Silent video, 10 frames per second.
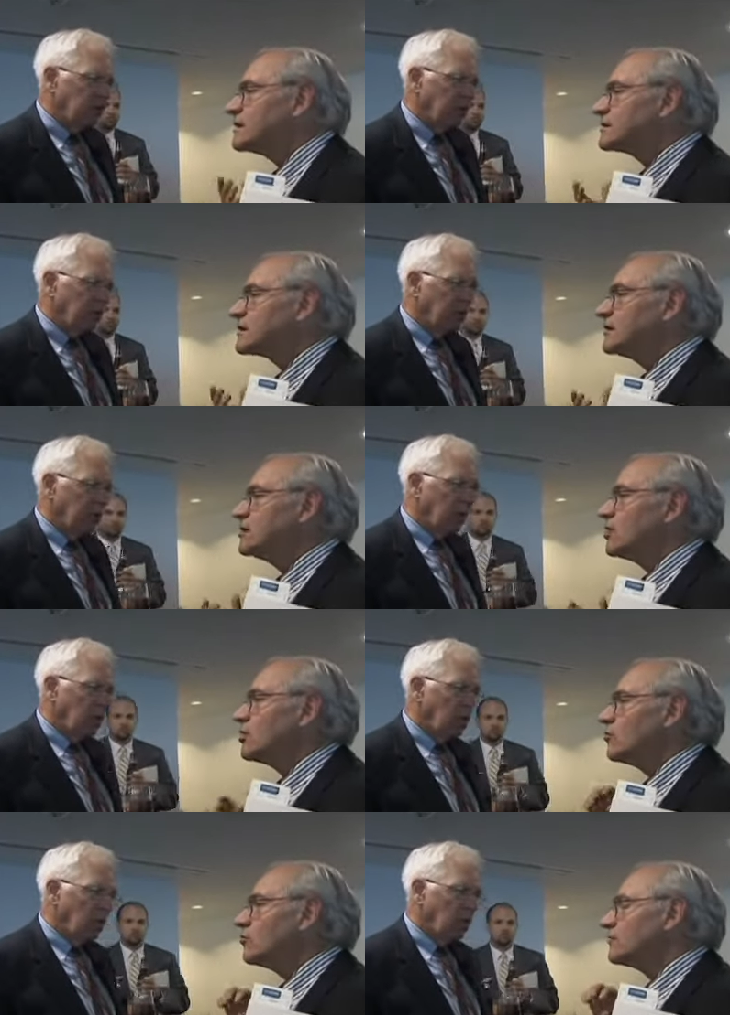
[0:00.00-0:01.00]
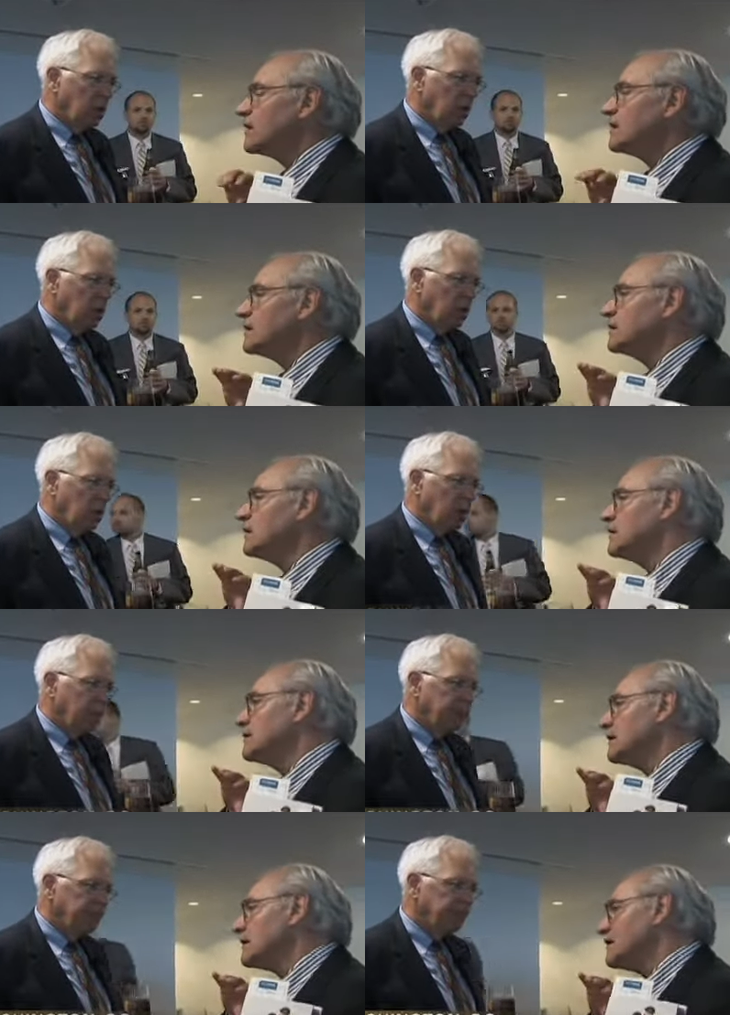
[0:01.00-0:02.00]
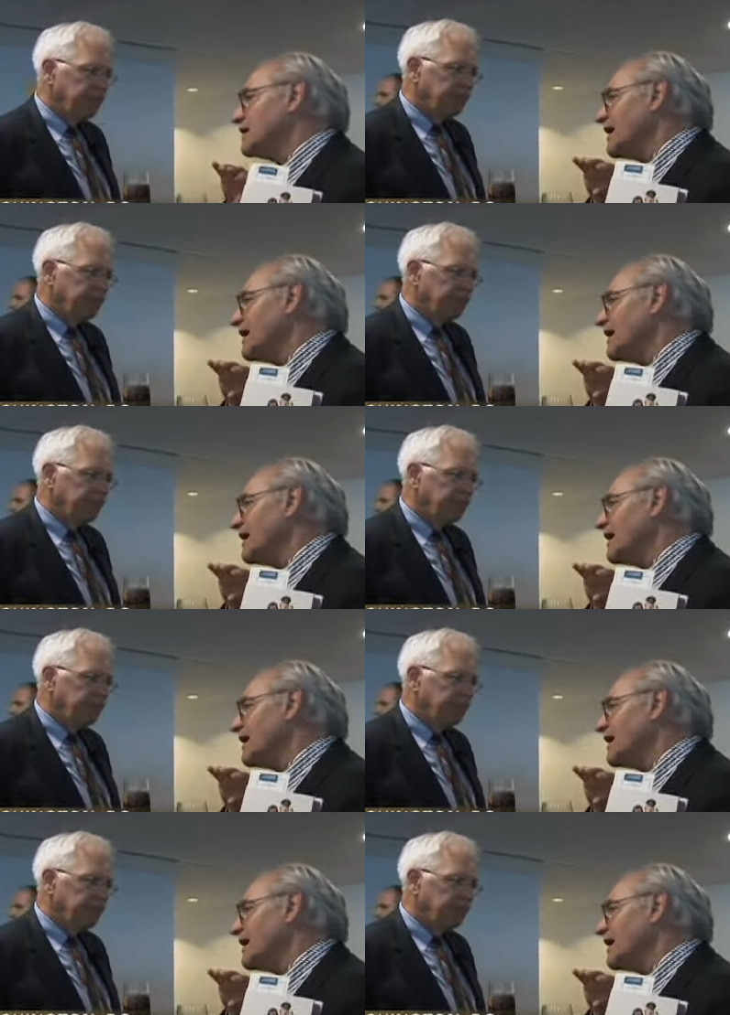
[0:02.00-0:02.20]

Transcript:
Speaker 1: you? I say no, that he